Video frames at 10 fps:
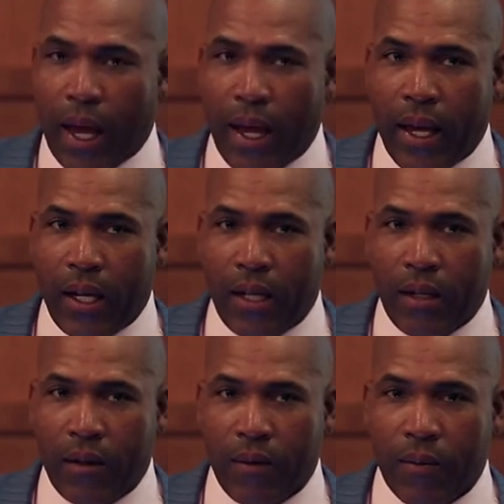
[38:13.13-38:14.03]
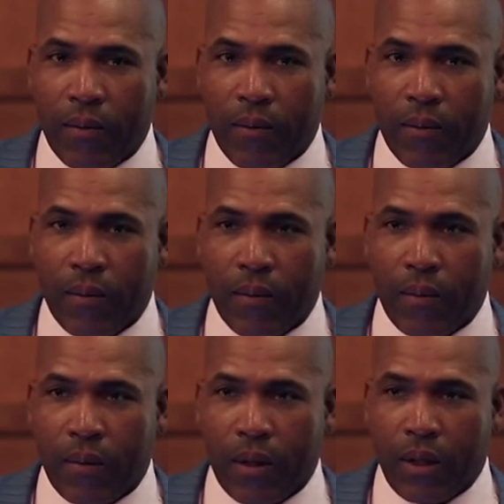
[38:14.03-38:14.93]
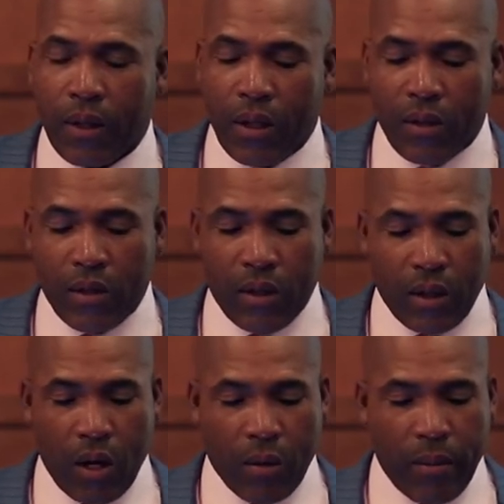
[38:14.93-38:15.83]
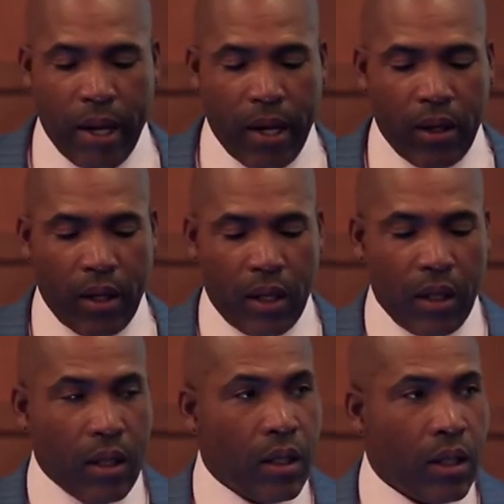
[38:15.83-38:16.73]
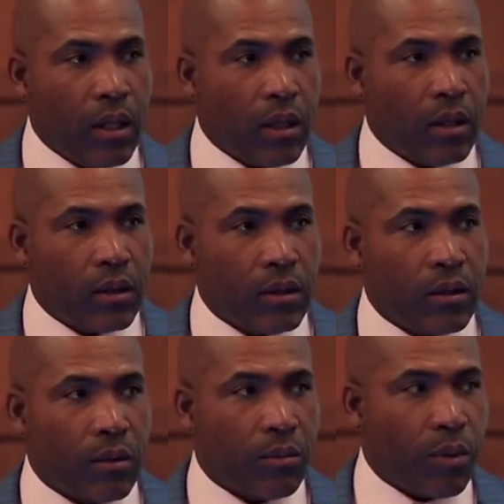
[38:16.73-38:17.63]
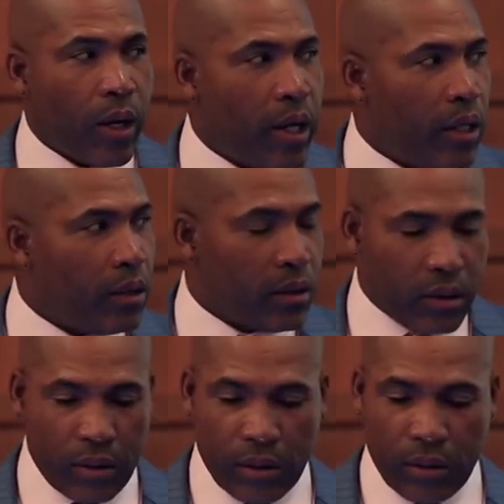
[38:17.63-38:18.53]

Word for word: And this is a young man that prays,